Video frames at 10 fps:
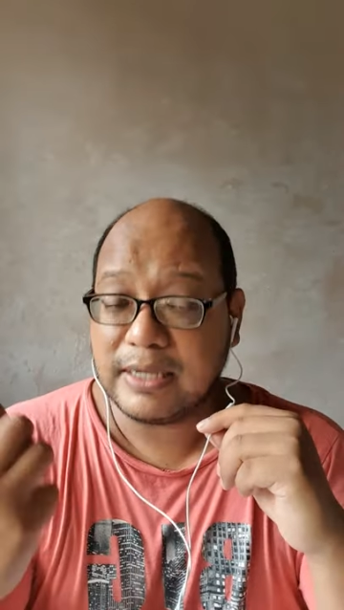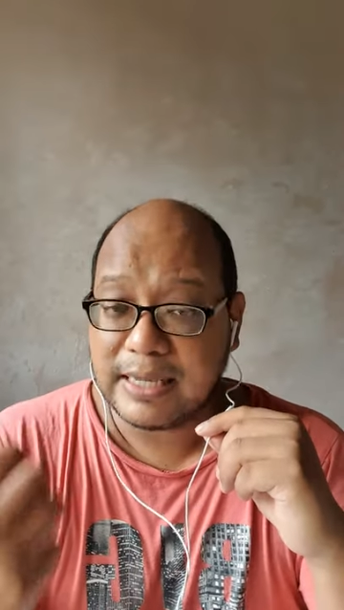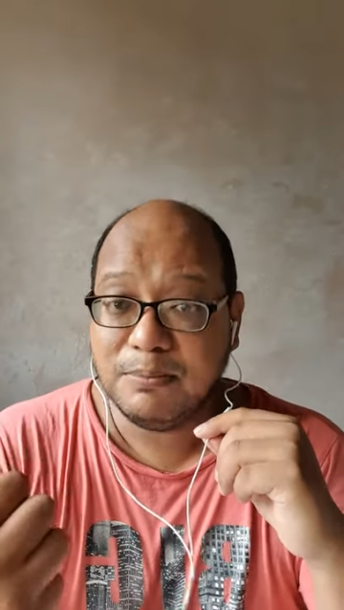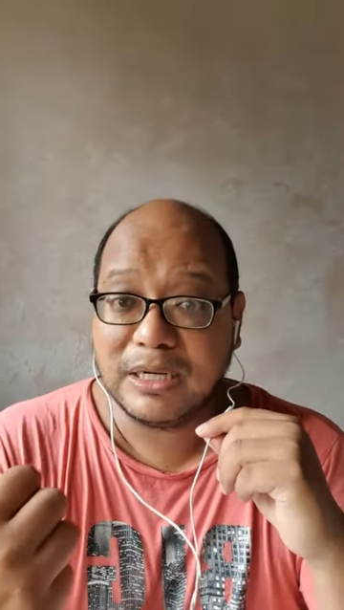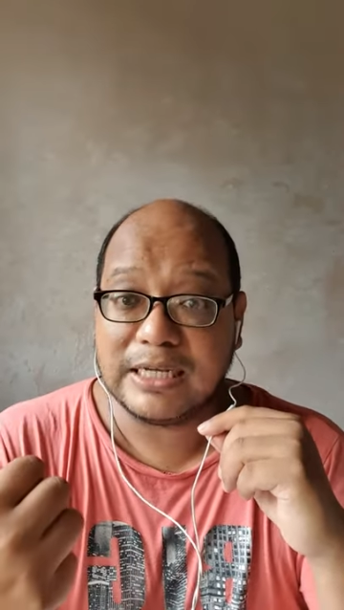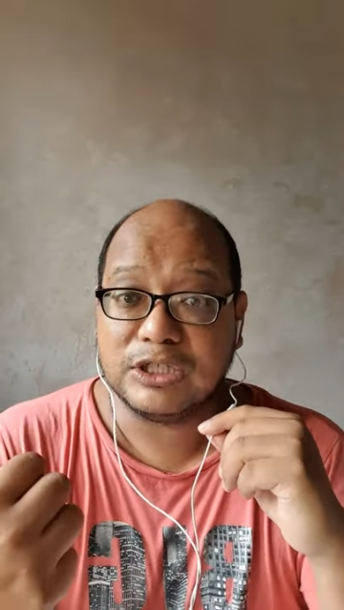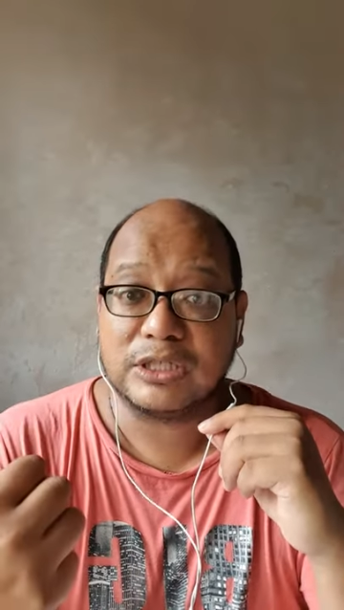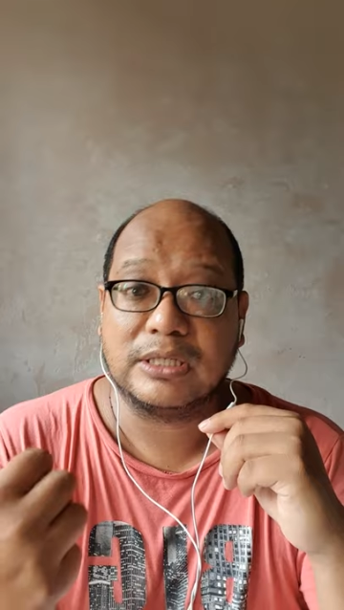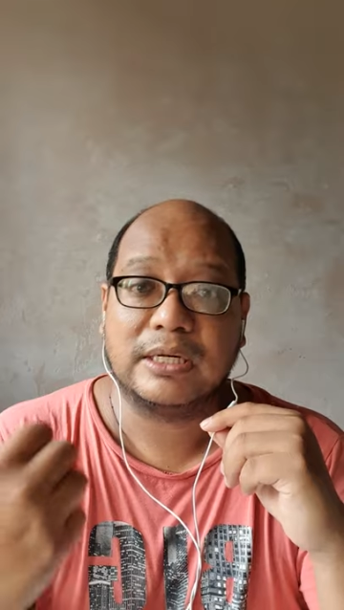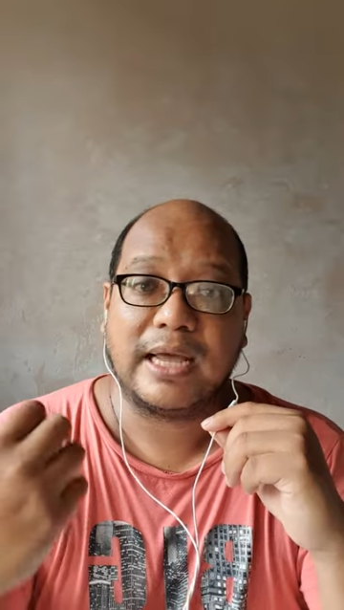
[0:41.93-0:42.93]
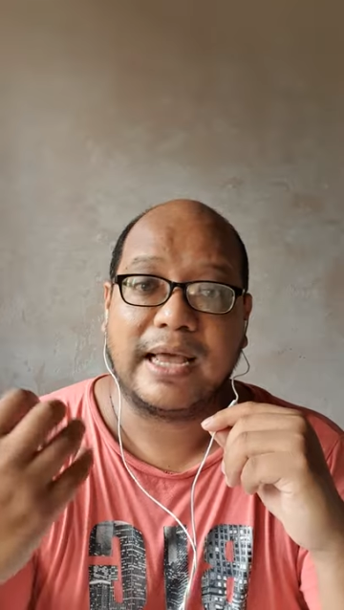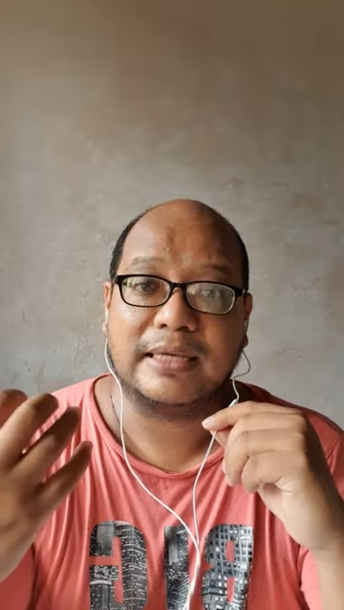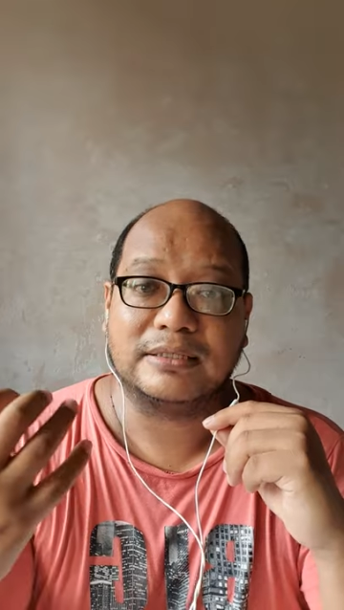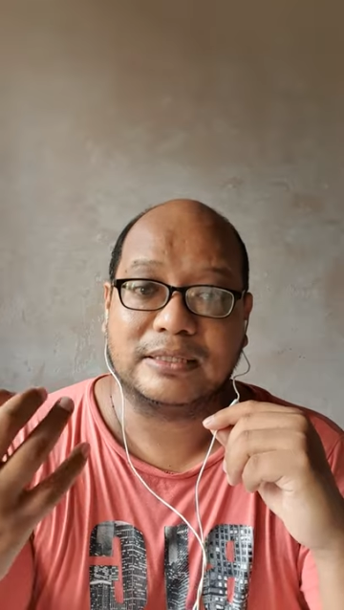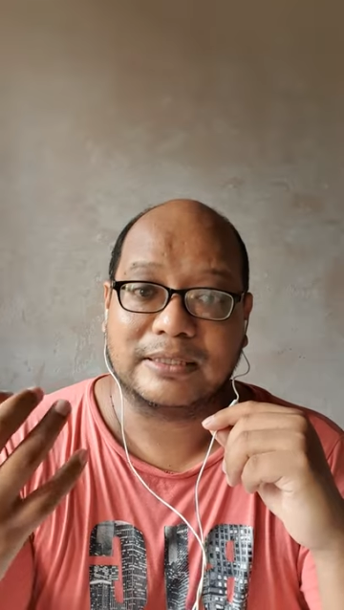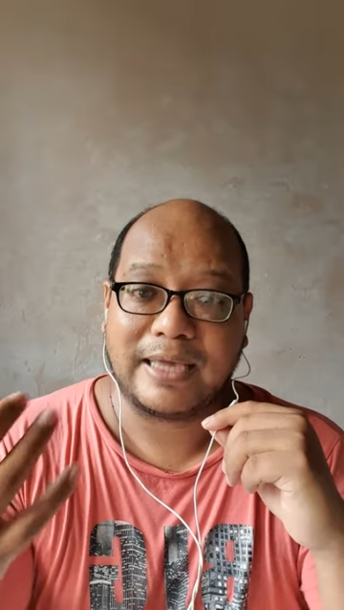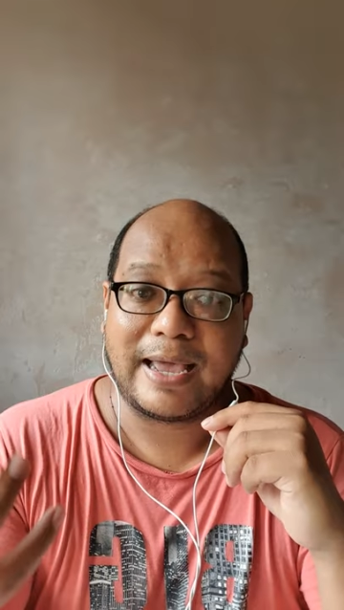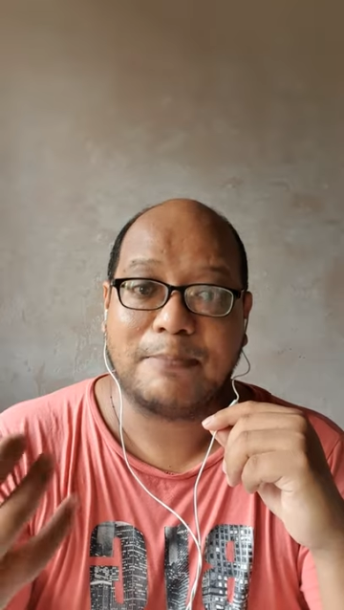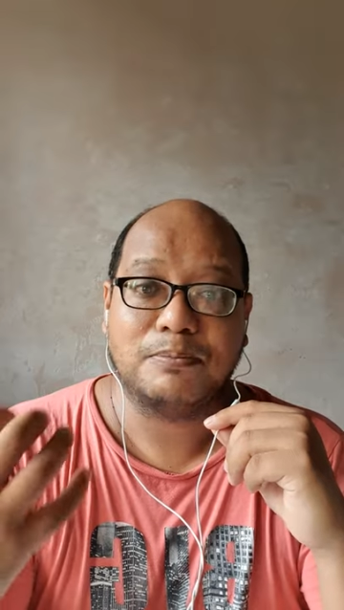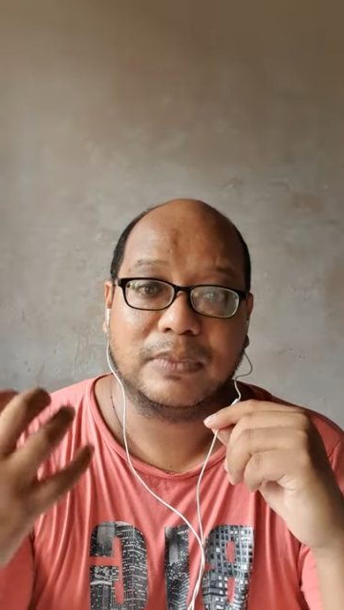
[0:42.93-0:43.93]
in Malaysia as a
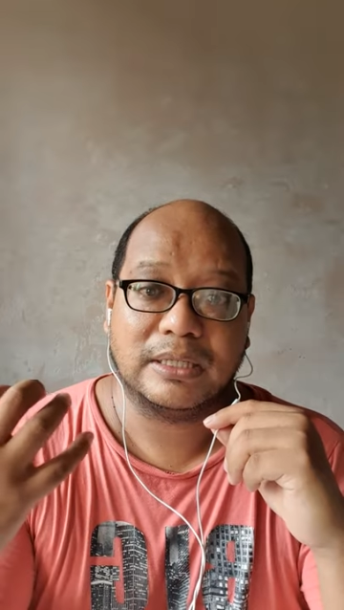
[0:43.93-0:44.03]
cab,